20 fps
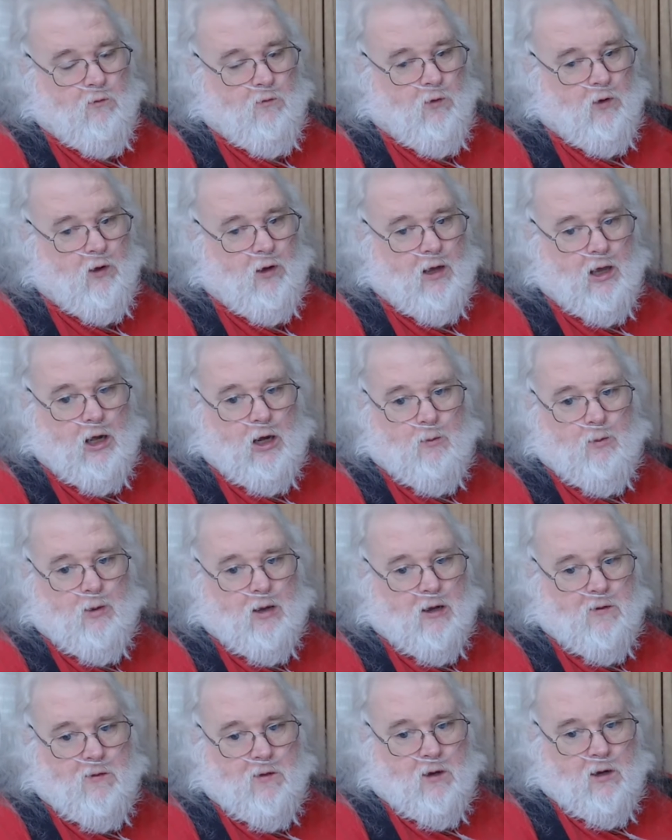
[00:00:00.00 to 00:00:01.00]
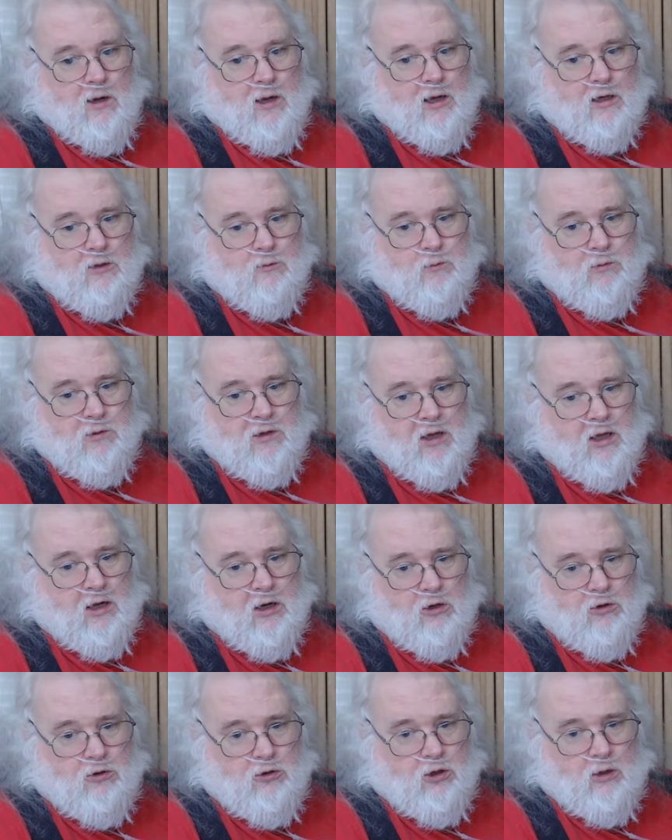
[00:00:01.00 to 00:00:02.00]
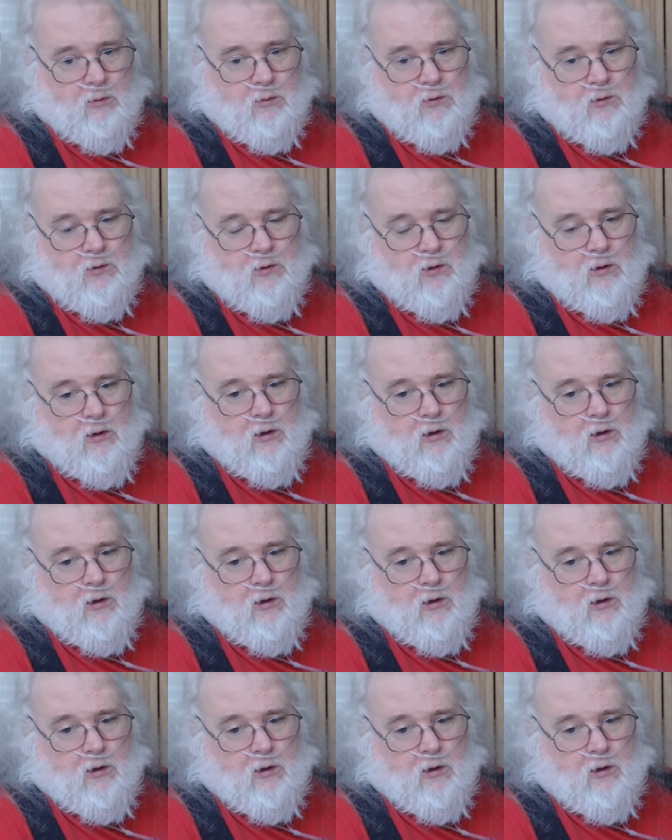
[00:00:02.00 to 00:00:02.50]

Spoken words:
Forget about the Lay's potato chips.